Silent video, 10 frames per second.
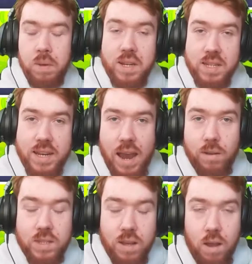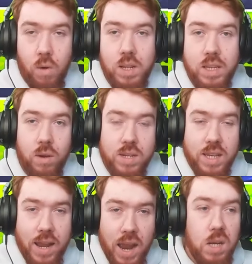Because the counter only deals
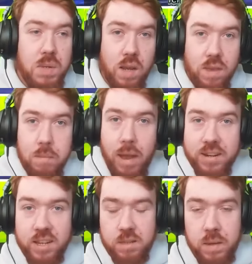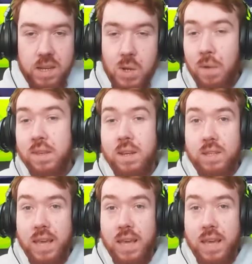90% of the max HP, you still have to deal